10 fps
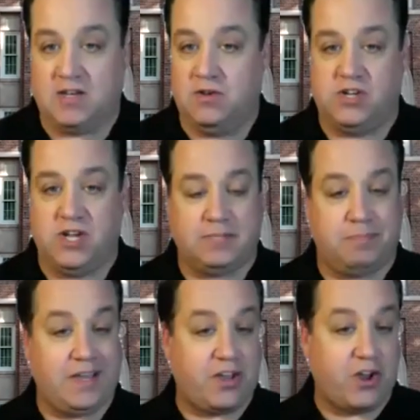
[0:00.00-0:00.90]
to just be
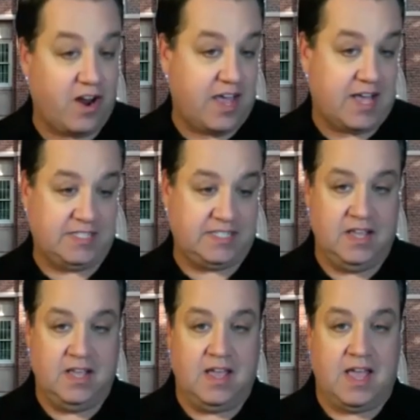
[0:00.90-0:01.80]
curious.
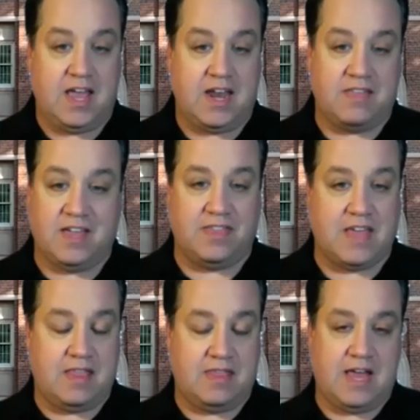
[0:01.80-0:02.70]
And I think
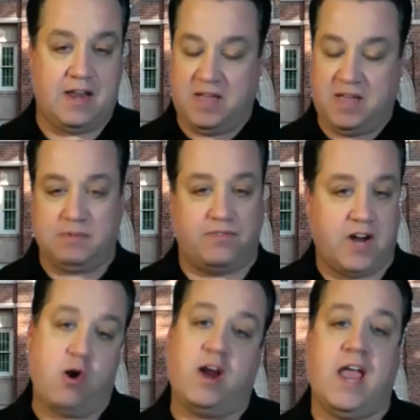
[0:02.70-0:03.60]
that it becomes a very
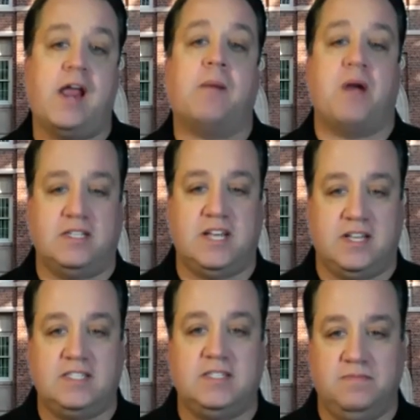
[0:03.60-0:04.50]
organic
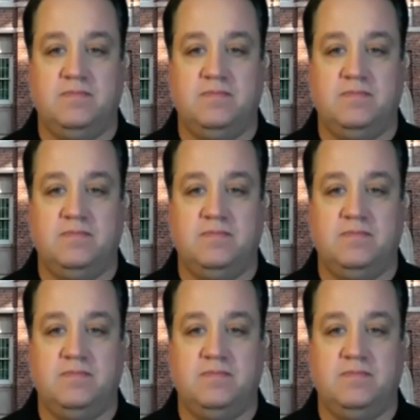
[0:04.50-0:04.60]
process.